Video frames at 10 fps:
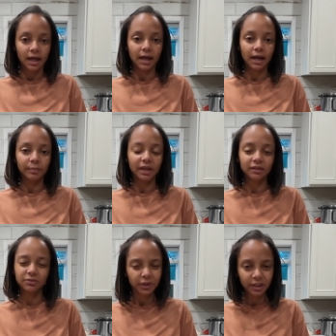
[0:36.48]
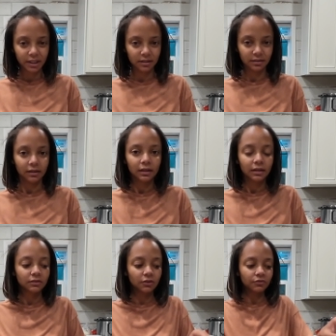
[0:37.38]
and it's really easy.
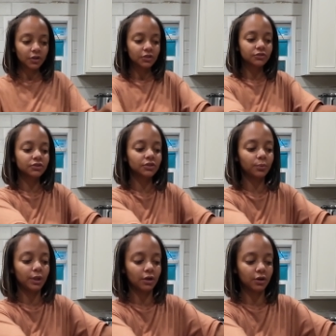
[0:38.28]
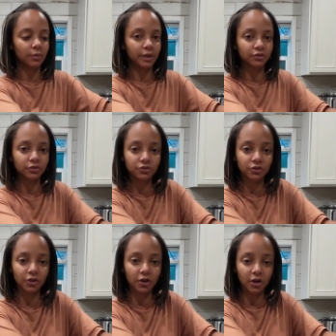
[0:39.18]
So first we are going to
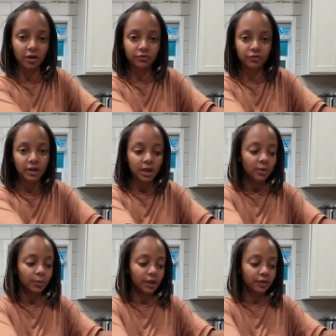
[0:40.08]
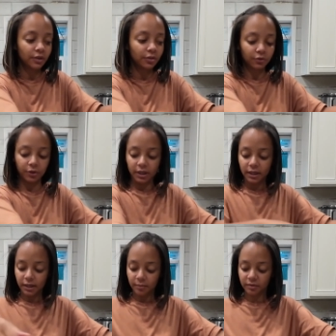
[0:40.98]
start off with 3
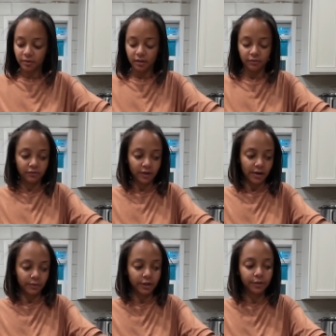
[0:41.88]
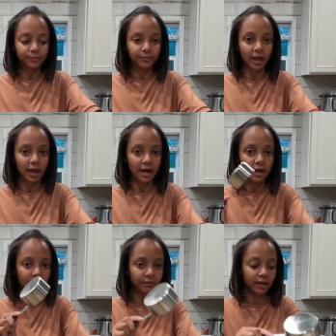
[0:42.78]
cups of flour. I
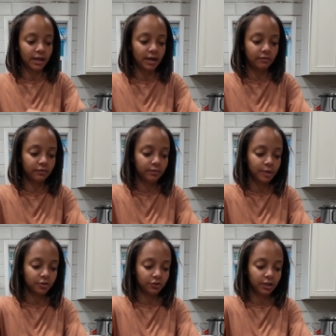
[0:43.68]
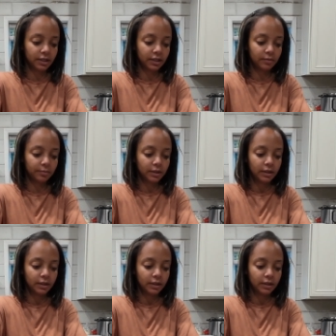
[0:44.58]
have a half measuring cup,